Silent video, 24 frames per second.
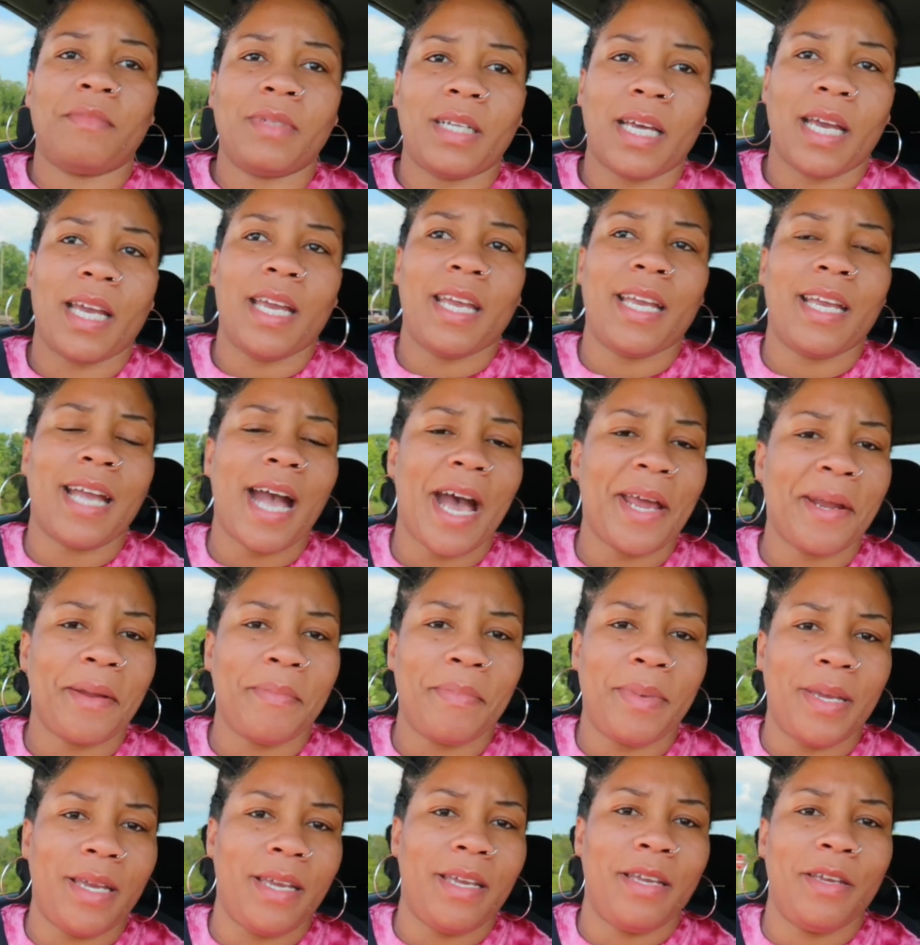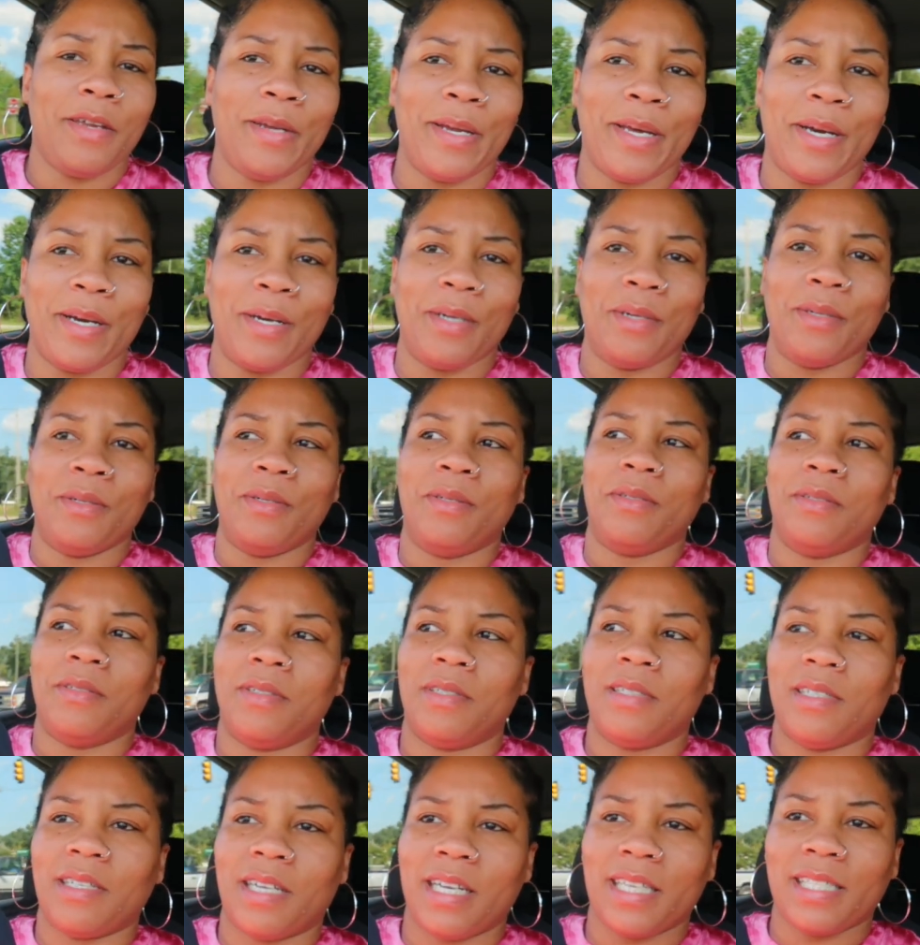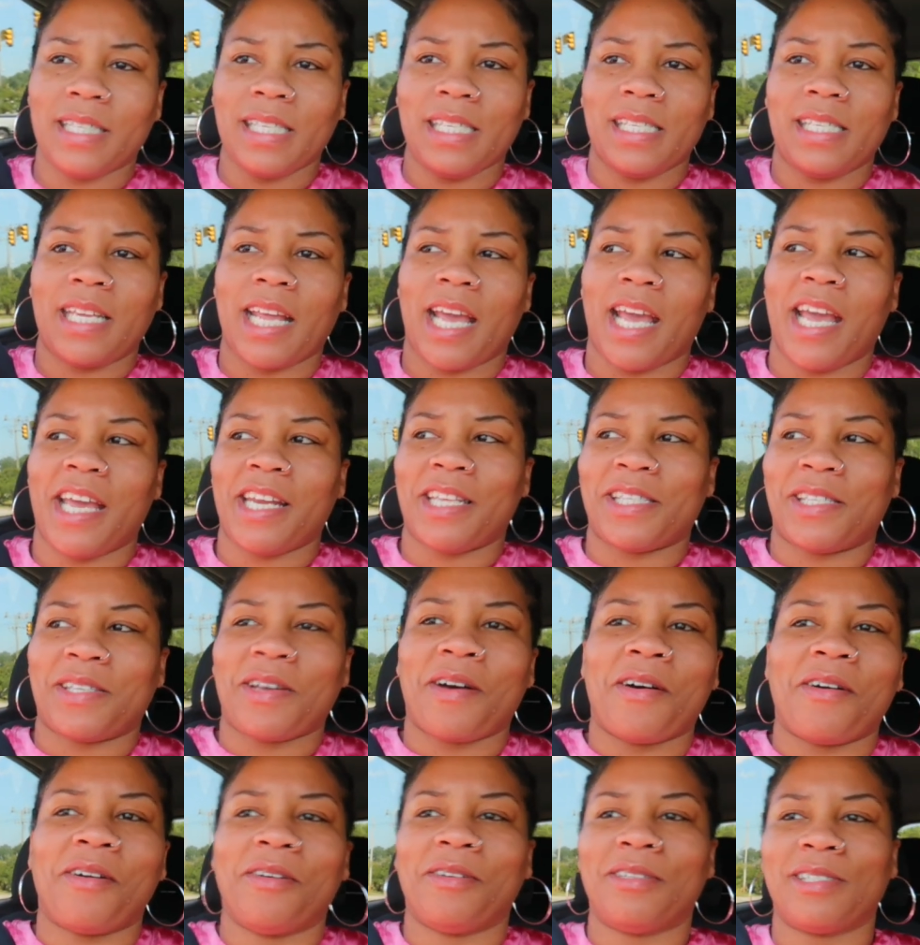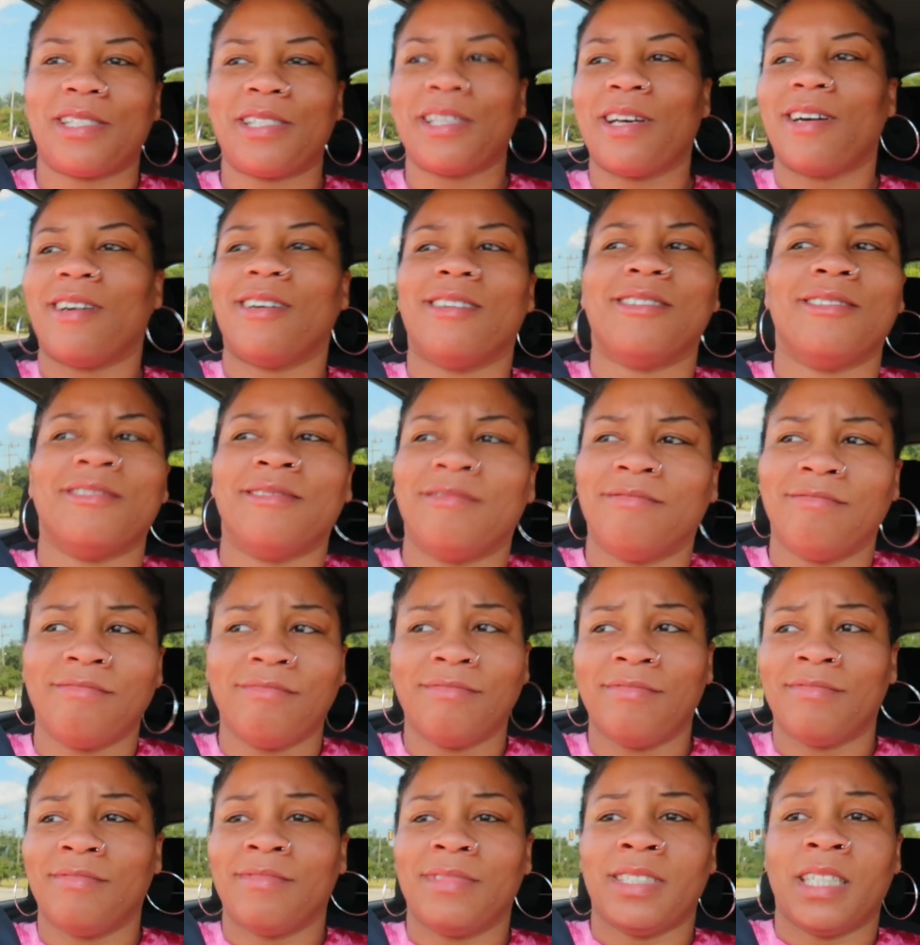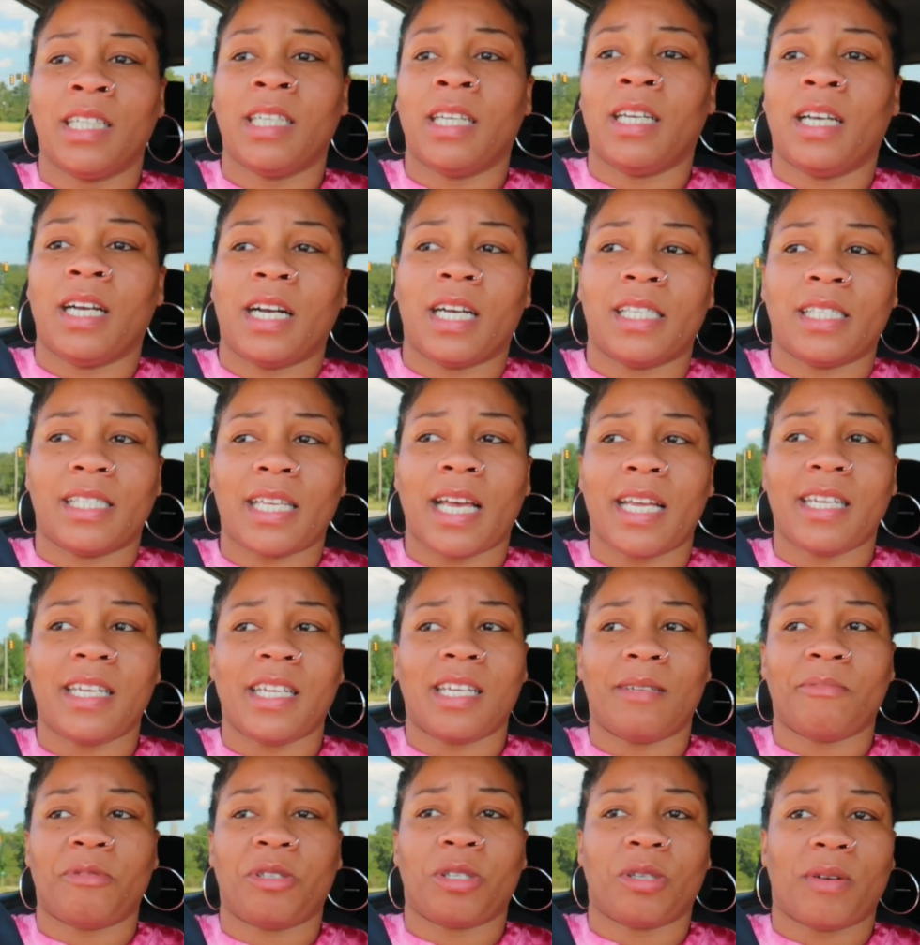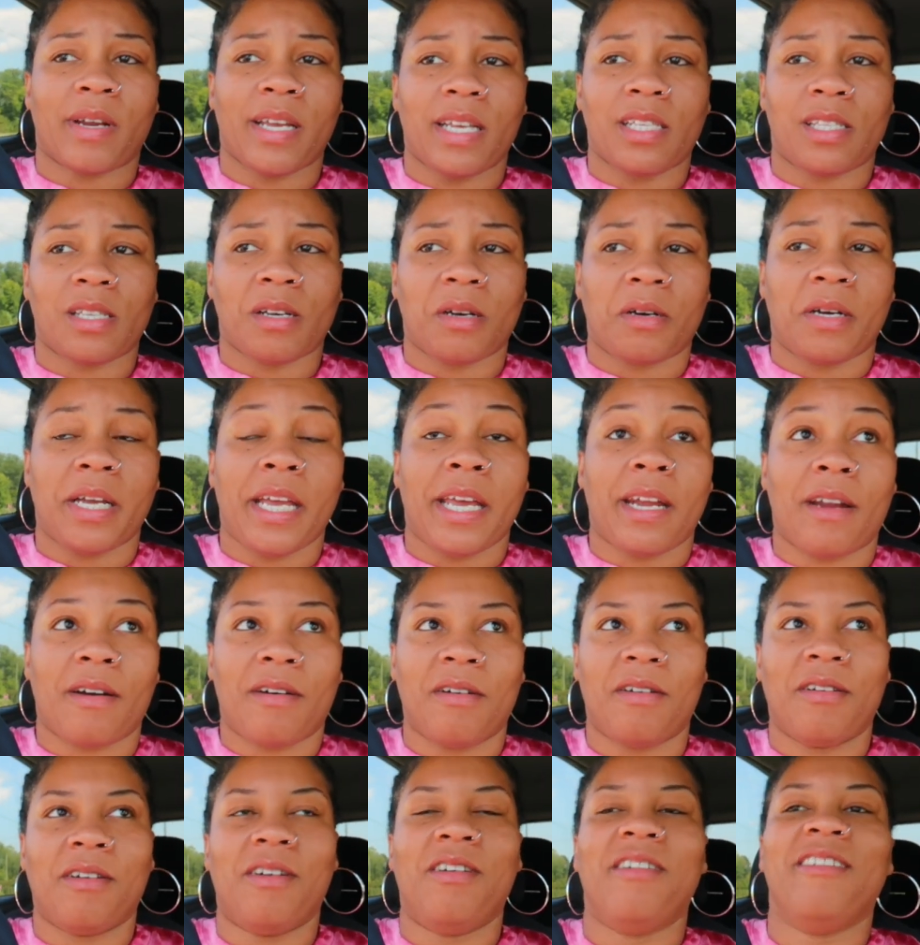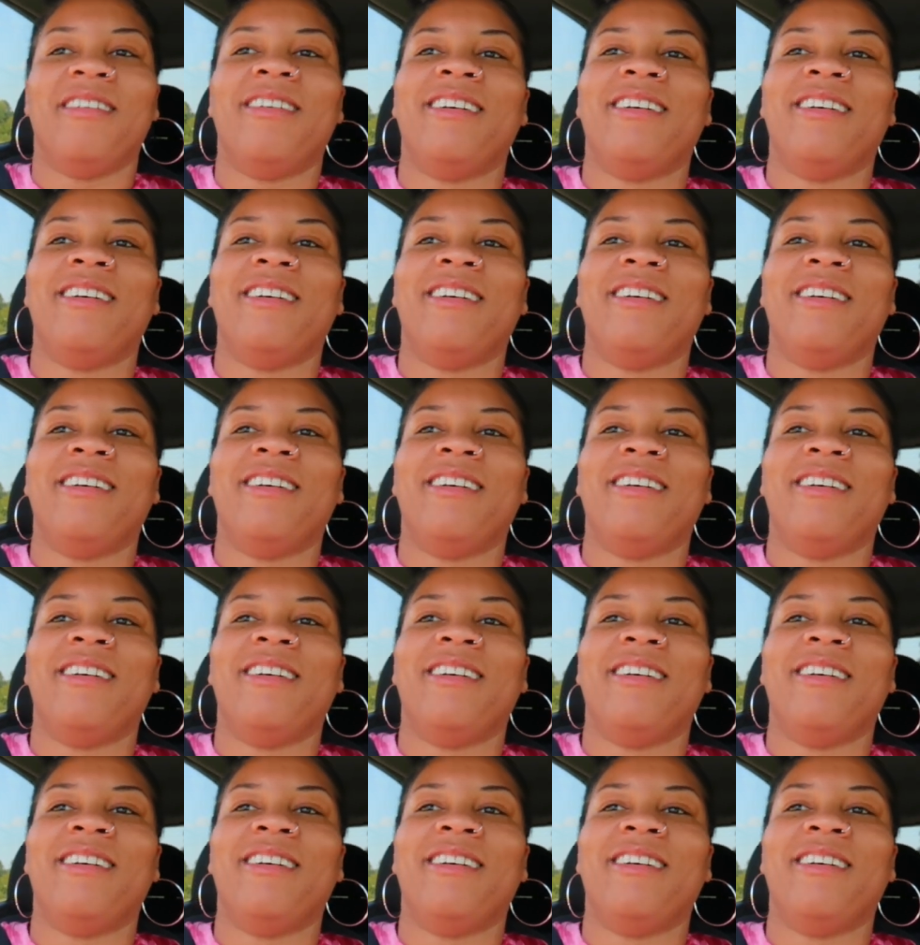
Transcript: like, it gotta be, you know, because his dad is tall, so, because I damn sure ain't tall at all.